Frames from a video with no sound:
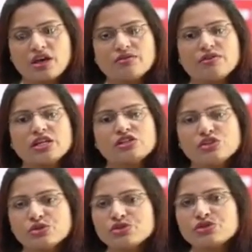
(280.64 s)
We'll
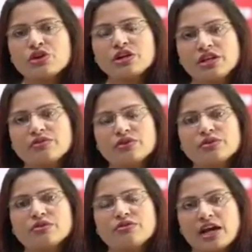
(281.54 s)
sure give
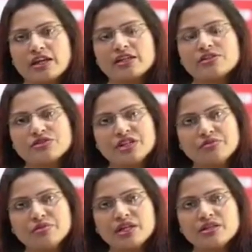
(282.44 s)
you the final
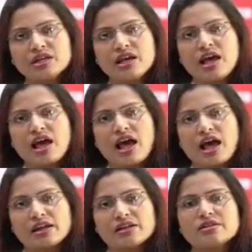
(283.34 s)
treatment
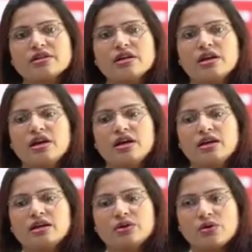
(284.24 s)
and
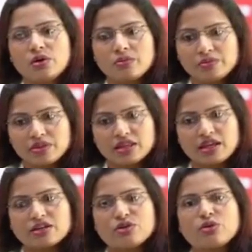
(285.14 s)
hope
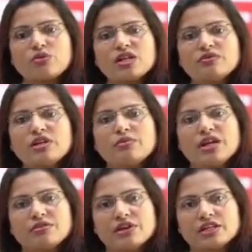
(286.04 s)
that no one will
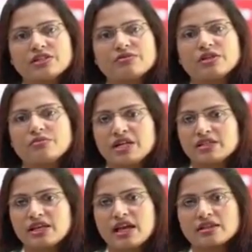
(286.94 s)
be affected with
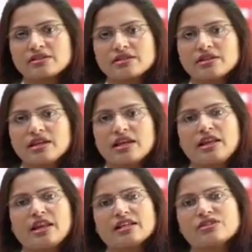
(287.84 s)
breast cancer
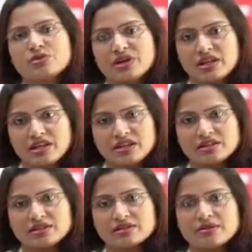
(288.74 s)
in next 20
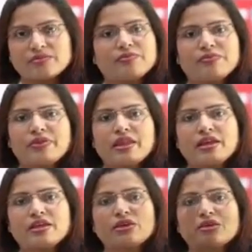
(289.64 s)
years.
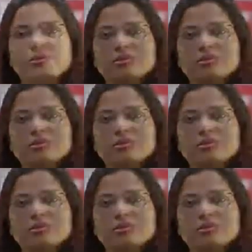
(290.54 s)
Thank you.